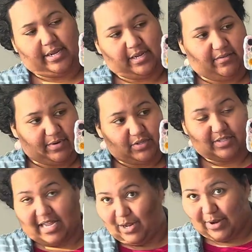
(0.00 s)
take off my shoes
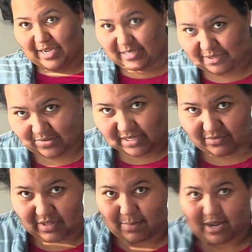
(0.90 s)
anyway, so it doesn't
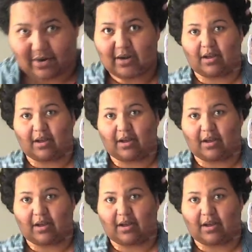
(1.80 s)
really matter.